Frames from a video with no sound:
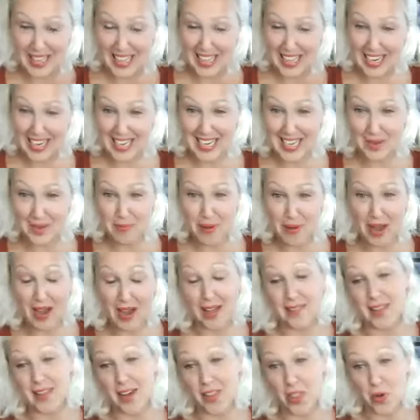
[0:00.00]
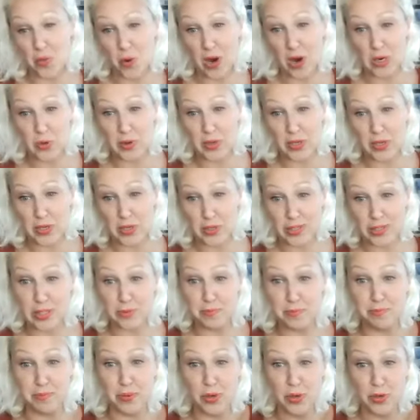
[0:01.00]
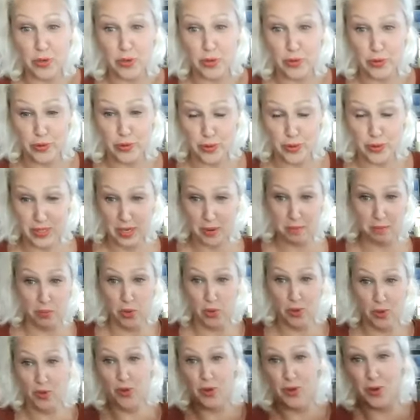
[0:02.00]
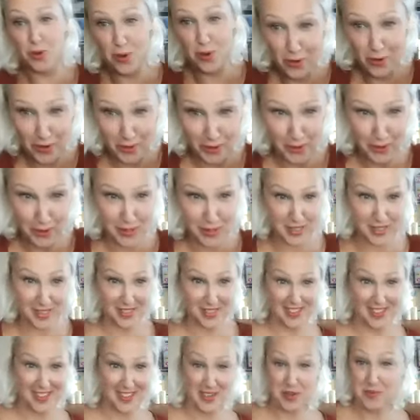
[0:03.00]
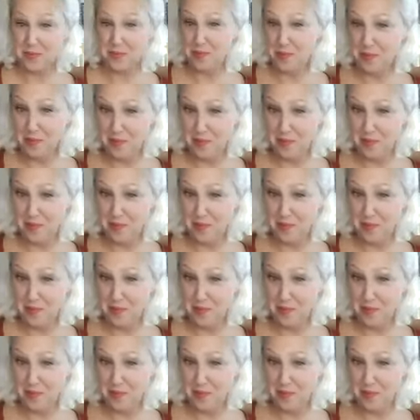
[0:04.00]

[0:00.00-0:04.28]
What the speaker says: thinking about. And the other word we use is booze. Booze. We're